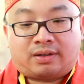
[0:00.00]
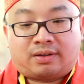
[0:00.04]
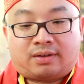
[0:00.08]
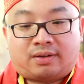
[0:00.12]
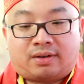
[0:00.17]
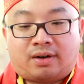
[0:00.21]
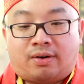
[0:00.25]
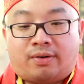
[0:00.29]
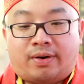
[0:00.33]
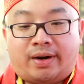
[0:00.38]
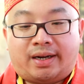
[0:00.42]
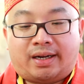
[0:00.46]

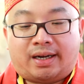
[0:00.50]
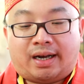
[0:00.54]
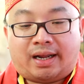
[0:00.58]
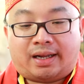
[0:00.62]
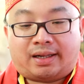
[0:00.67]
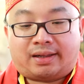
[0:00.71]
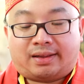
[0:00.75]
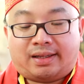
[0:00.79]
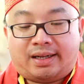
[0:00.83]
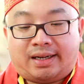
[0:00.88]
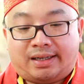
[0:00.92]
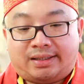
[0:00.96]
going
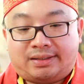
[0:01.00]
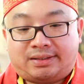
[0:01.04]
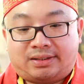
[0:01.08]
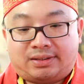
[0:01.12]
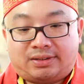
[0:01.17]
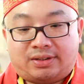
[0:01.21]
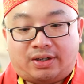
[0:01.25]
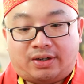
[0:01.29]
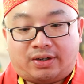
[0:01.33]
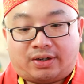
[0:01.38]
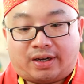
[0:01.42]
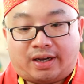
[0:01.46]
like this,
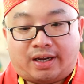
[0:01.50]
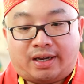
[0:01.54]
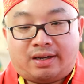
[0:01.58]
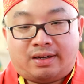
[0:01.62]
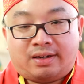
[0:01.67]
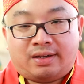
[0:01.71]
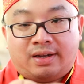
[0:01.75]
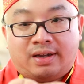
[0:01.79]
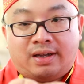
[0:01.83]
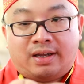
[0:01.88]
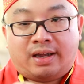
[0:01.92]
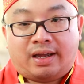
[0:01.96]

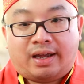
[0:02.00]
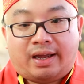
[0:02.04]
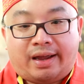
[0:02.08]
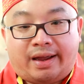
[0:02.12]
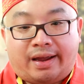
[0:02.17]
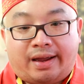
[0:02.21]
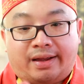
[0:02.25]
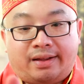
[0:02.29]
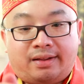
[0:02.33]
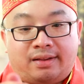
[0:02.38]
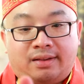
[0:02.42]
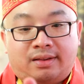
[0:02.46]
okay?
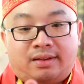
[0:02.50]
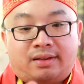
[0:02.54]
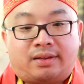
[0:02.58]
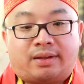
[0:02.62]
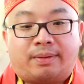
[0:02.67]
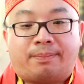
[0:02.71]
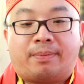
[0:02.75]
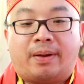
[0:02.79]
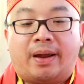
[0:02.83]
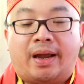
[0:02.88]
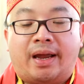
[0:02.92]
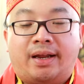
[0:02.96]
And
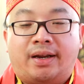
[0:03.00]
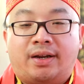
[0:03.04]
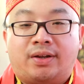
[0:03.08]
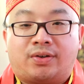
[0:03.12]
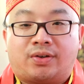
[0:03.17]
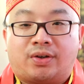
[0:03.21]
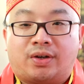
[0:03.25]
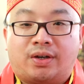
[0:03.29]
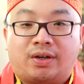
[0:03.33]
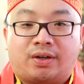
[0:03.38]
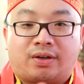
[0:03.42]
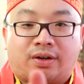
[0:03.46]
the
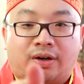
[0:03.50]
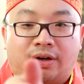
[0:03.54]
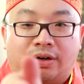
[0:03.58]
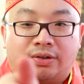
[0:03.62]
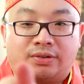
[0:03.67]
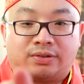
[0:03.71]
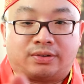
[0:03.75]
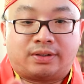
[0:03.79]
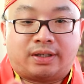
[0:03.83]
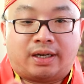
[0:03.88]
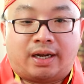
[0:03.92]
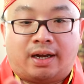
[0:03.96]
energy
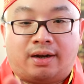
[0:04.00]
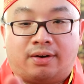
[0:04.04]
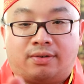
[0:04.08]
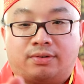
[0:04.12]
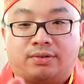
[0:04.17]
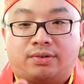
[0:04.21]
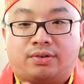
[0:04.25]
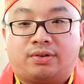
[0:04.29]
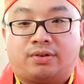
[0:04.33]
goes out.